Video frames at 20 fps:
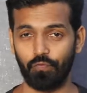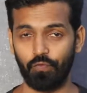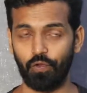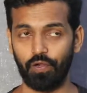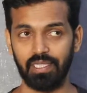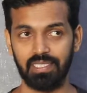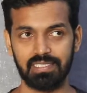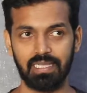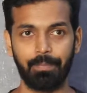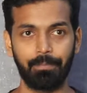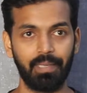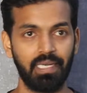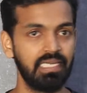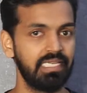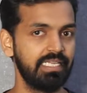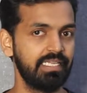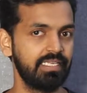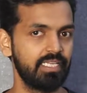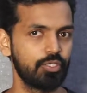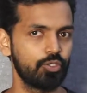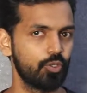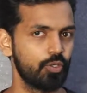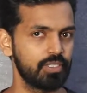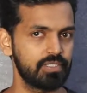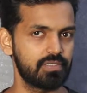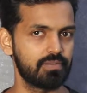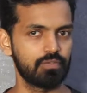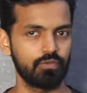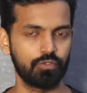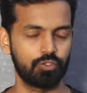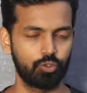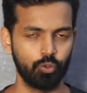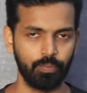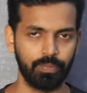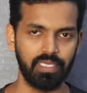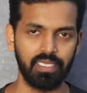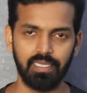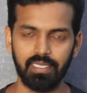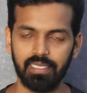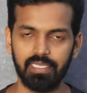For example, Lineage OS to
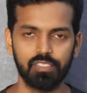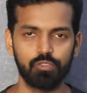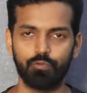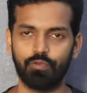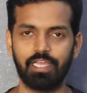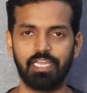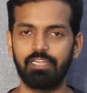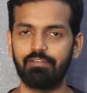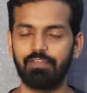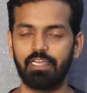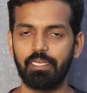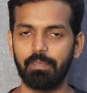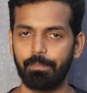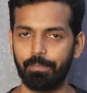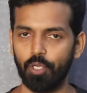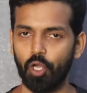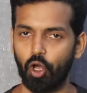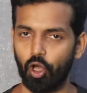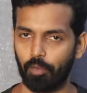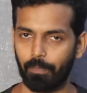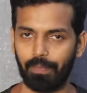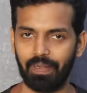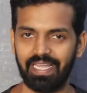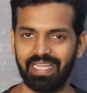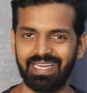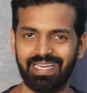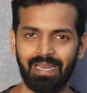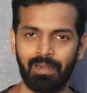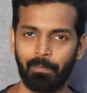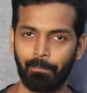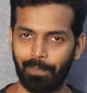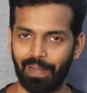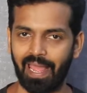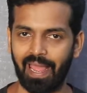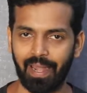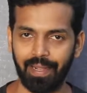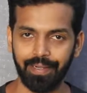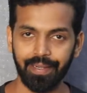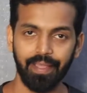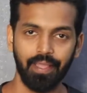me is very pure, plain and
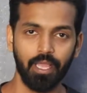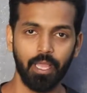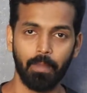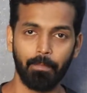bland,